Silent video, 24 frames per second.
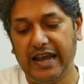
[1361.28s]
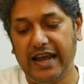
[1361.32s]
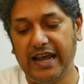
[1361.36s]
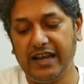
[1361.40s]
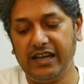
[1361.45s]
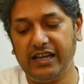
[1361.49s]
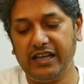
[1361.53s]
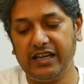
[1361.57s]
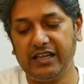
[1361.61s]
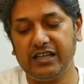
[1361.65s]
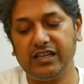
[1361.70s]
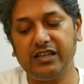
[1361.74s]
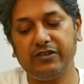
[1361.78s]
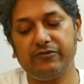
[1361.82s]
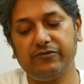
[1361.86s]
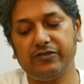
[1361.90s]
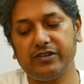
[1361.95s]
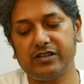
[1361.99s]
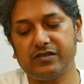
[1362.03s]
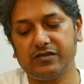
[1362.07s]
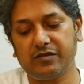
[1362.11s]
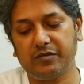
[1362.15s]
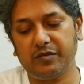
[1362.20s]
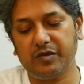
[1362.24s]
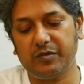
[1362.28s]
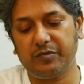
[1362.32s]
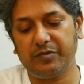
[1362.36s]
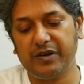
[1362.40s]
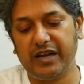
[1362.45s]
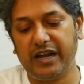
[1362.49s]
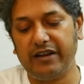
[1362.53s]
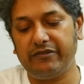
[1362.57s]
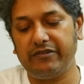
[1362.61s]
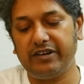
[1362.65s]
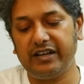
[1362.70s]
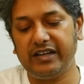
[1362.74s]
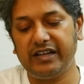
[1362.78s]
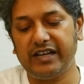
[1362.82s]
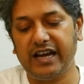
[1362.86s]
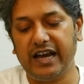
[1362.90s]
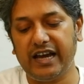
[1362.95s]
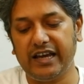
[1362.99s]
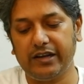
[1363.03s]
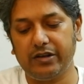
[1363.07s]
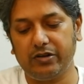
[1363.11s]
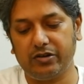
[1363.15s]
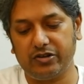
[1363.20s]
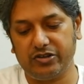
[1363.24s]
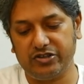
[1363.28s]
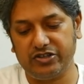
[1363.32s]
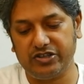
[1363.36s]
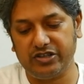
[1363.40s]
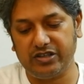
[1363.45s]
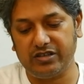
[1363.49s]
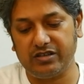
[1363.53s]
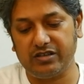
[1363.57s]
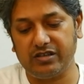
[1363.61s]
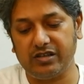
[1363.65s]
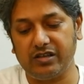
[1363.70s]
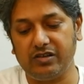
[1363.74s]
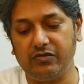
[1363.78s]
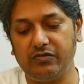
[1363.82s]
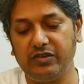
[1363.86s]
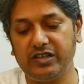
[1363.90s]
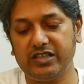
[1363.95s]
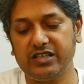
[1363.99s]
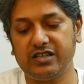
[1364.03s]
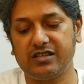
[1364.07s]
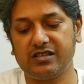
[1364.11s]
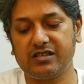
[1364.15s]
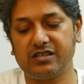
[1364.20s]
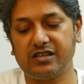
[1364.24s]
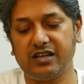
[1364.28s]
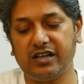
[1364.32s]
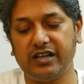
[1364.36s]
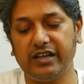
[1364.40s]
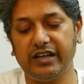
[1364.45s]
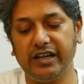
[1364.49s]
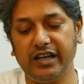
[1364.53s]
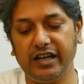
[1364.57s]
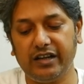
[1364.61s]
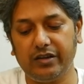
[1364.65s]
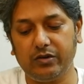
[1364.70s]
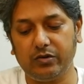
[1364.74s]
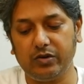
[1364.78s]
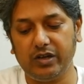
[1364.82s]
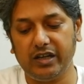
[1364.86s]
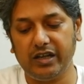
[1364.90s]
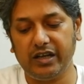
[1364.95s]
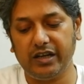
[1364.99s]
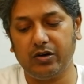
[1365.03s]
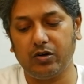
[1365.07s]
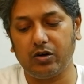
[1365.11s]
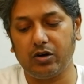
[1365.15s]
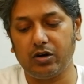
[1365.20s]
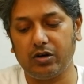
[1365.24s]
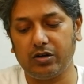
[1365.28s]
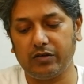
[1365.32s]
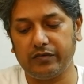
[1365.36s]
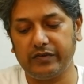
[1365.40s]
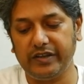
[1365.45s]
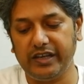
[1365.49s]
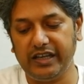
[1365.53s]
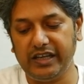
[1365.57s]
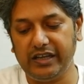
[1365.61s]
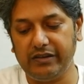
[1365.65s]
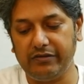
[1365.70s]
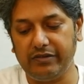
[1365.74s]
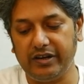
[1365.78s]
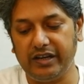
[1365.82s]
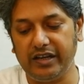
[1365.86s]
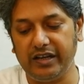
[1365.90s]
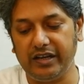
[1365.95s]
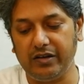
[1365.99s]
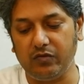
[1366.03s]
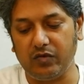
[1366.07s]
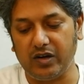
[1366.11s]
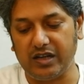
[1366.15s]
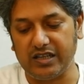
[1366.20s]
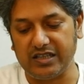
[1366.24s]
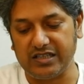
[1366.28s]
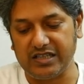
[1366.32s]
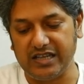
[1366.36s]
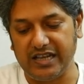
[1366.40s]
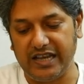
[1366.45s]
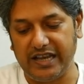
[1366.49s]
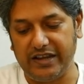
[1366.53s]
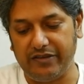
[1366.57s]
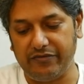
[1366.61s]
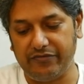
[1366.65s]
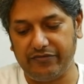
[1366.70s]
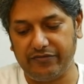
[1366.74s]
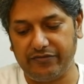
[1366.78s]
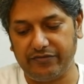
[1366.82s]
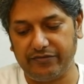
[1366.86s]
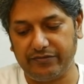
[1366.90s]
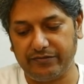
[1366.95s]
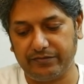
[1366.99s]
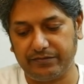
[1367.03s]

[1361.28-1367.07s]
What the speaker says: And it differs from the private diary or journal, which is a day-to-day record of the event in one's life.